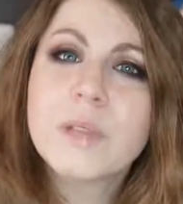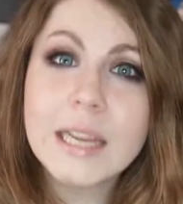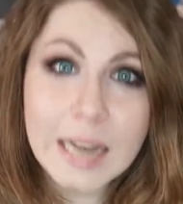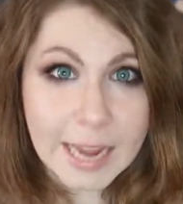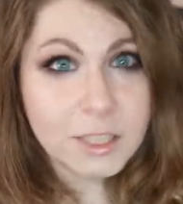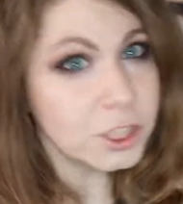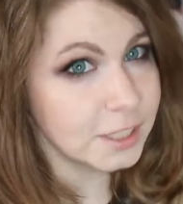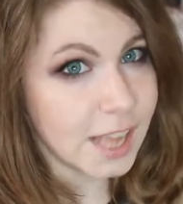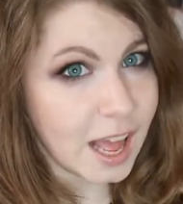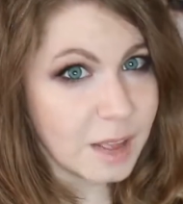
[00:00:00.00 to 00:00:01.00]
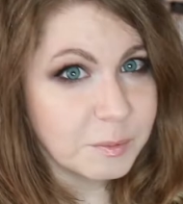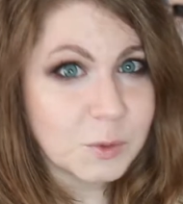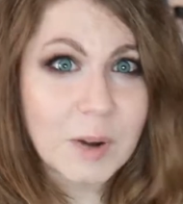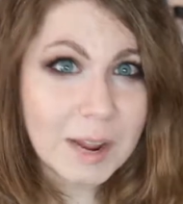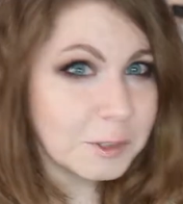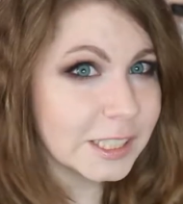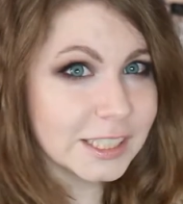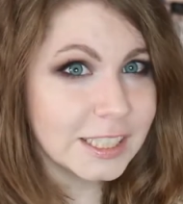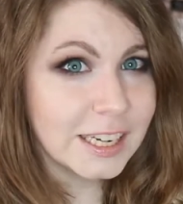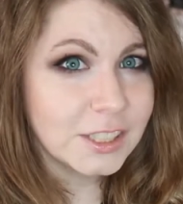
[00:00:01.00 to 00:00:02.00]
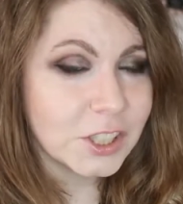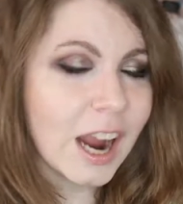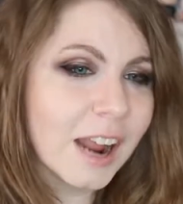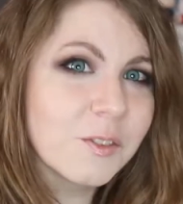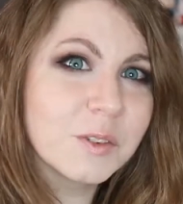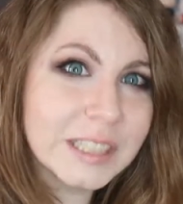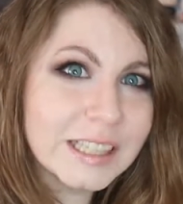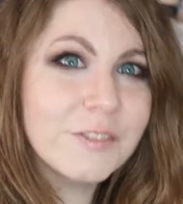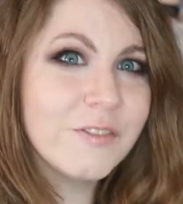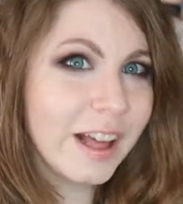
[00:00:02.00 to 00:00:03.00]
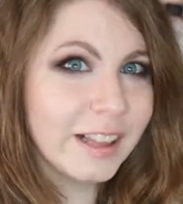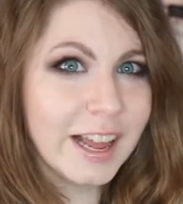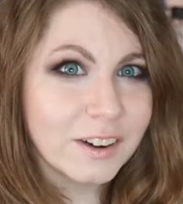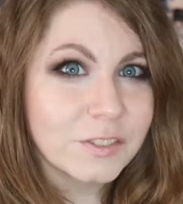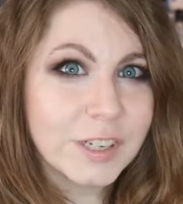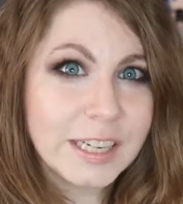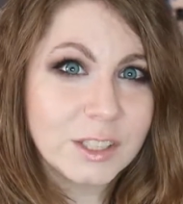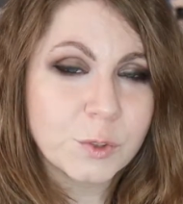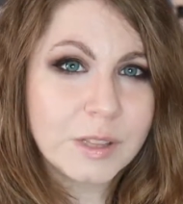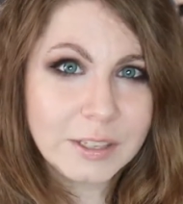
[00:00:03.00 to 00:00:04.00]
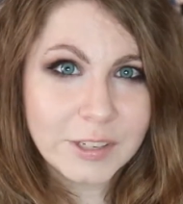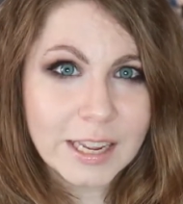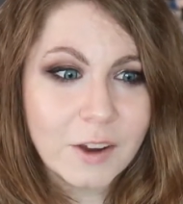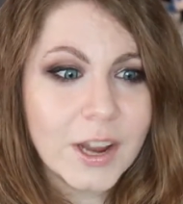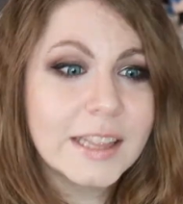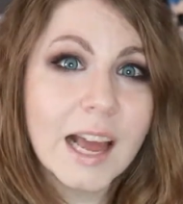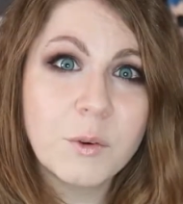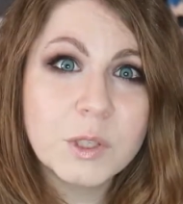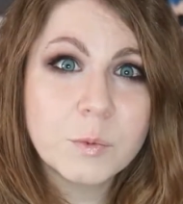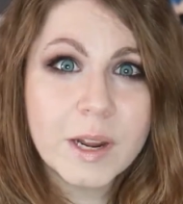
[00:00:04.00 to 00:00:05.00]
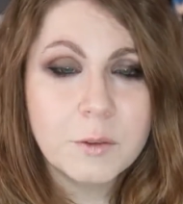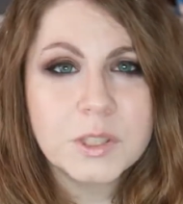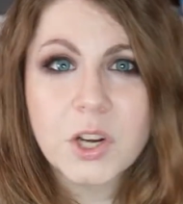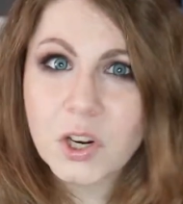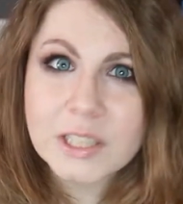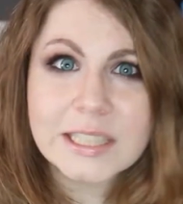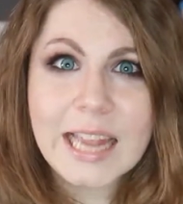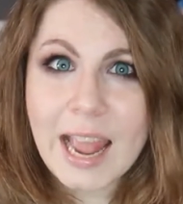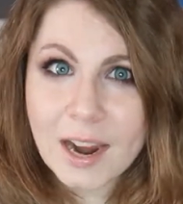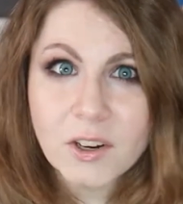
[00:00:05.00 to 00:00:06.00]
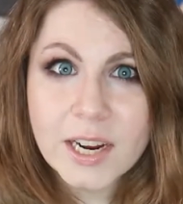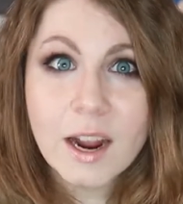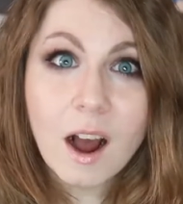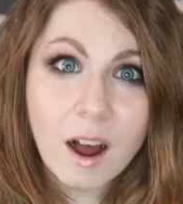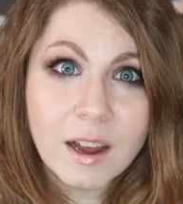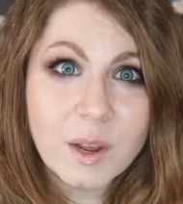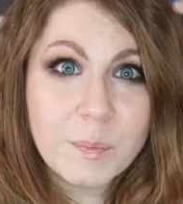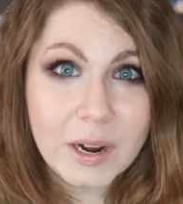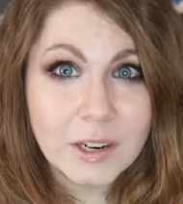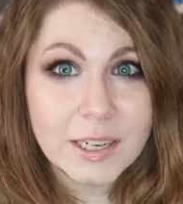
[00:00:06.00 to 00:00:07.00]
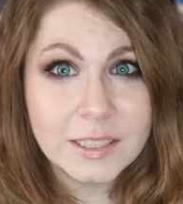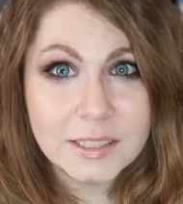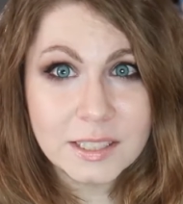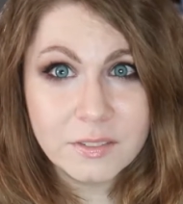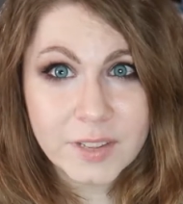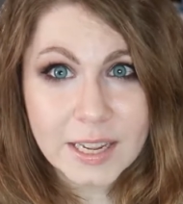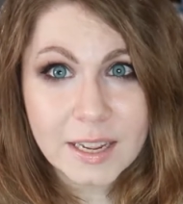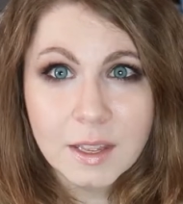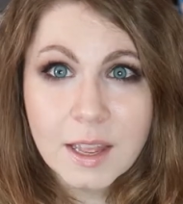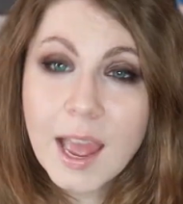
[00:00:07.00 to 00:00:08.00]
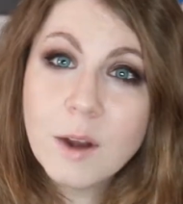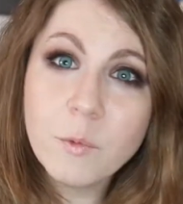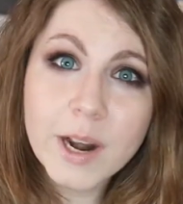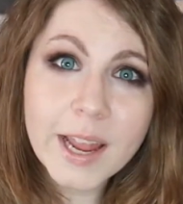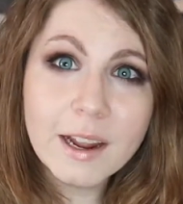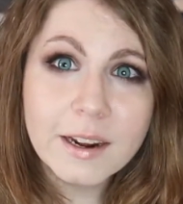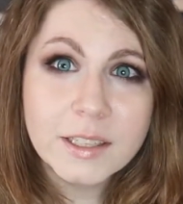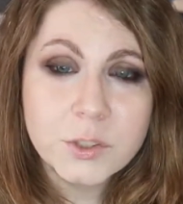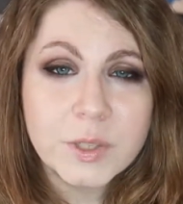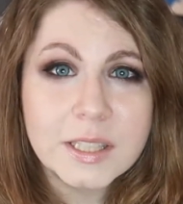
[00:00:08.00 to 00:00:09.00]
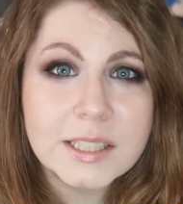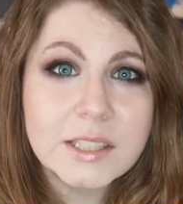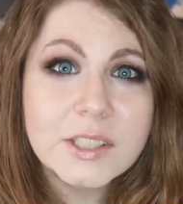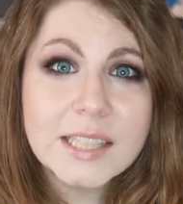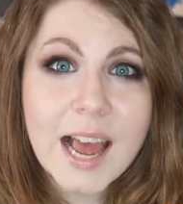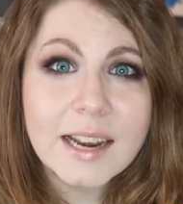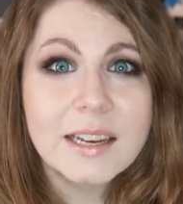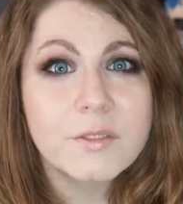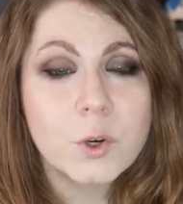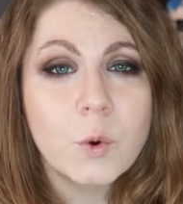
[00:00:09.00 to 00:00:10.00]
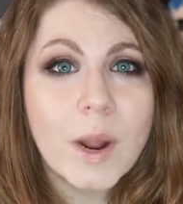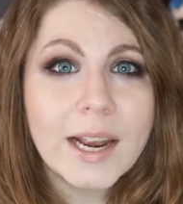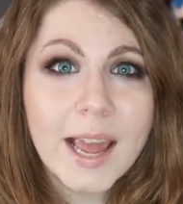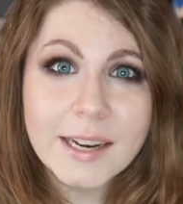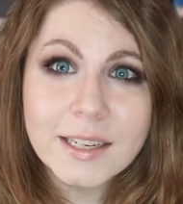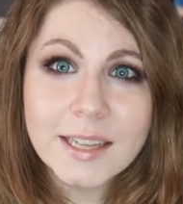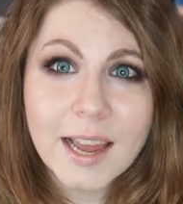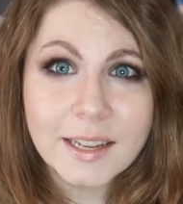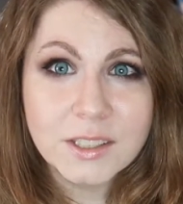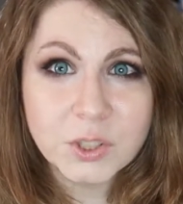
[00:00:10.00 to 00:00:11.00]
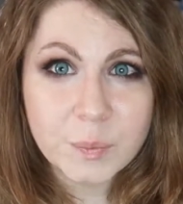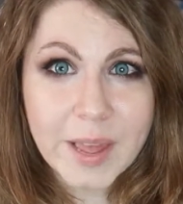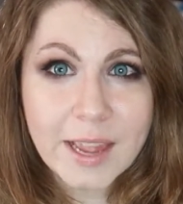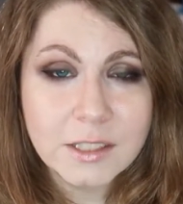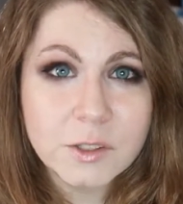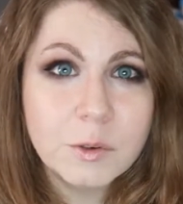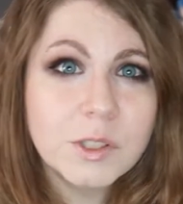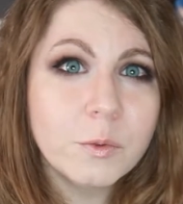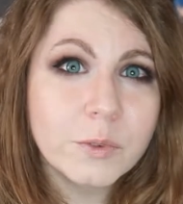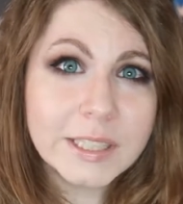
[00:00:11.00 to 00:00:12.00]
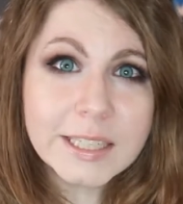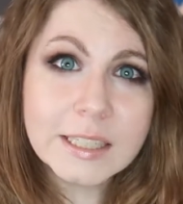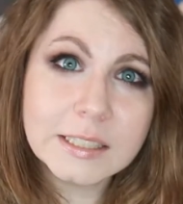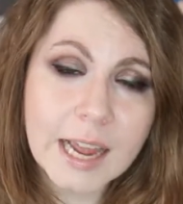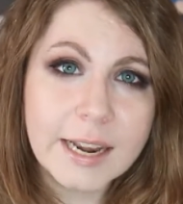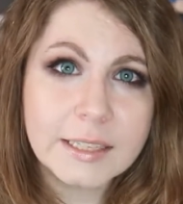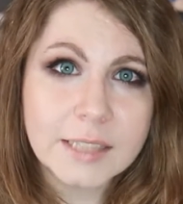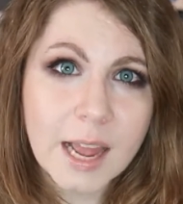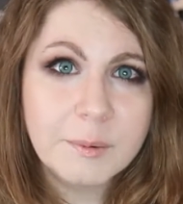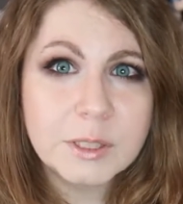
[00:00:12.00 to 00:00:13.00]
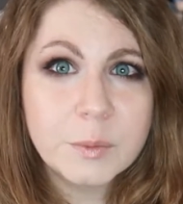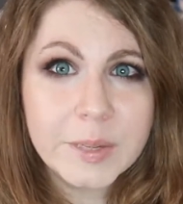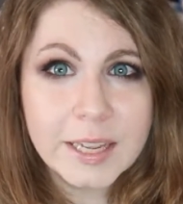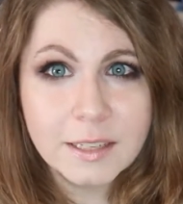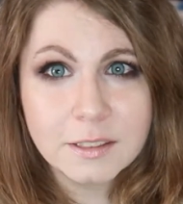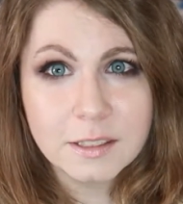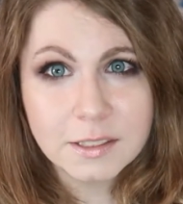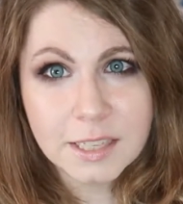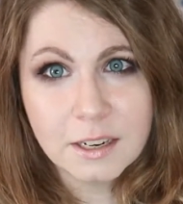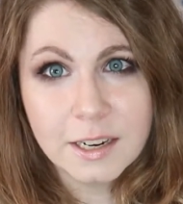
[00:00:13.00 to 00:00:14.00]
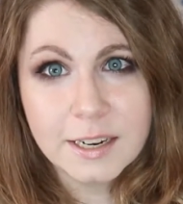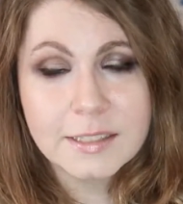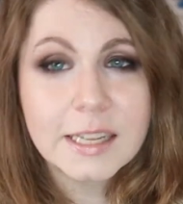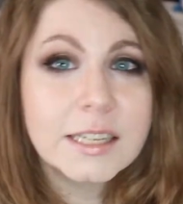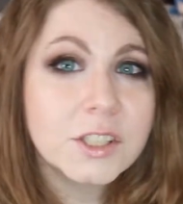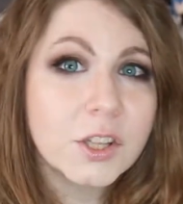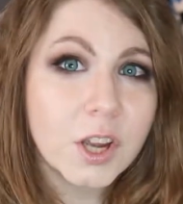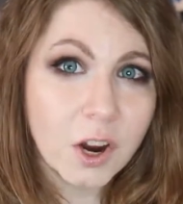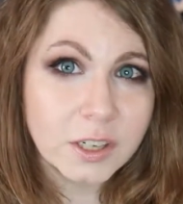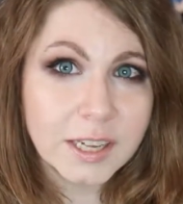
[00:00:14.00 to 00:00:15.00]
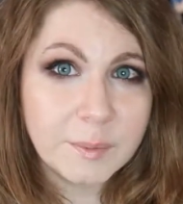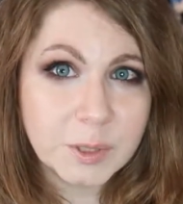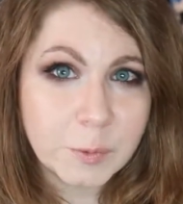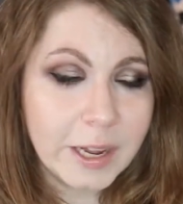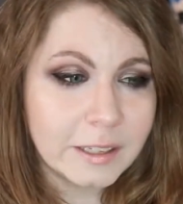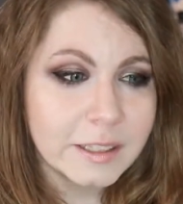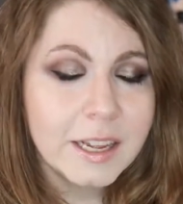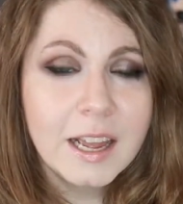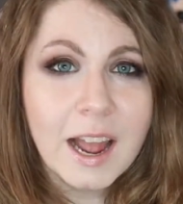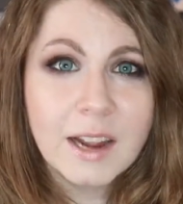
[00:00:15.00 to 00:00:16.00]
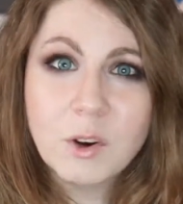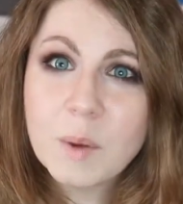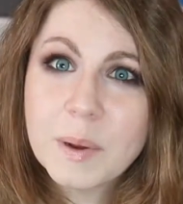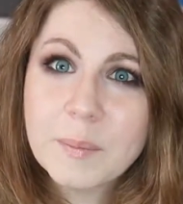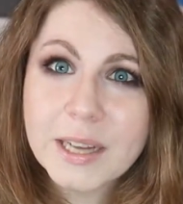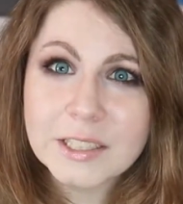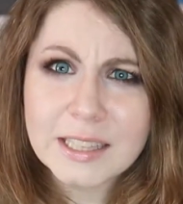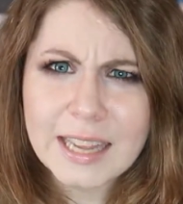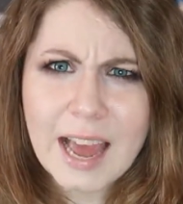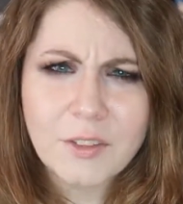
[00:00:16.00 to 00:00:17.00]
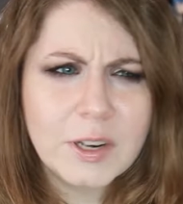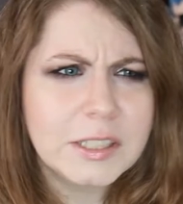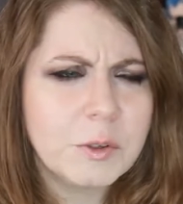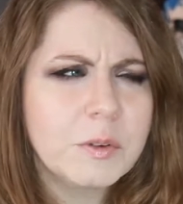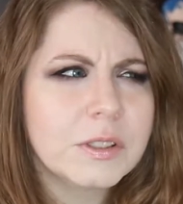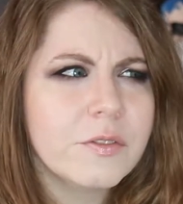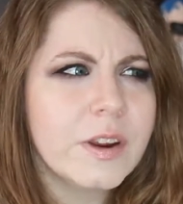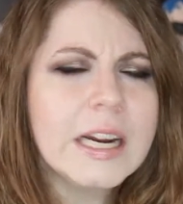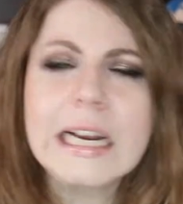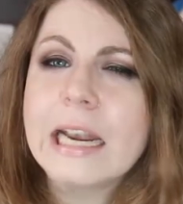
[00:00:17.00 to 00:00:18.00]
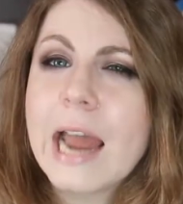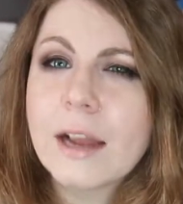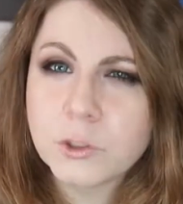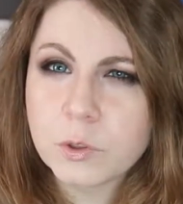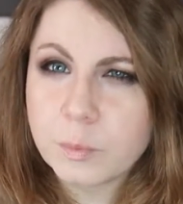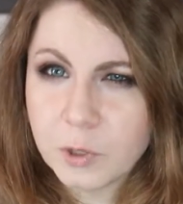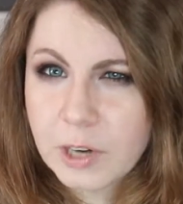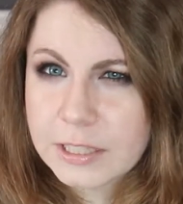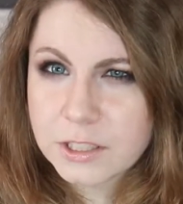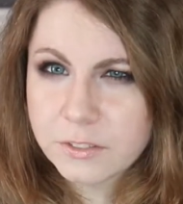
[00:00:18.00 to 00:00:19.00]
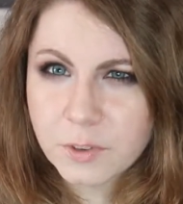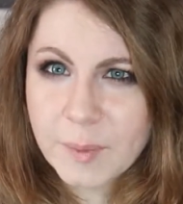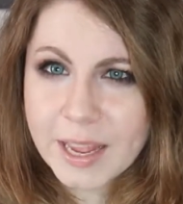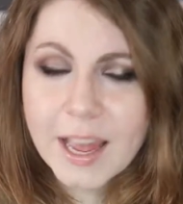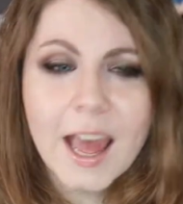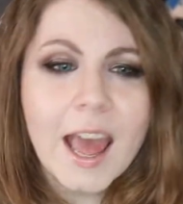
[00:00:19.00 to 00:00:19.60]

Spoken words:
In ancient times, when I was a teenager, I really fell head over heels with Yu-Gi-Oh! And that was when it was currently airing on American TV. And when I got into it, the series hadn't even quite ended yet in Japan, so it was a really exciting time to be into the series and into the card game as well. I grew up on Magic the Gathering, so it was a very natural progression for me.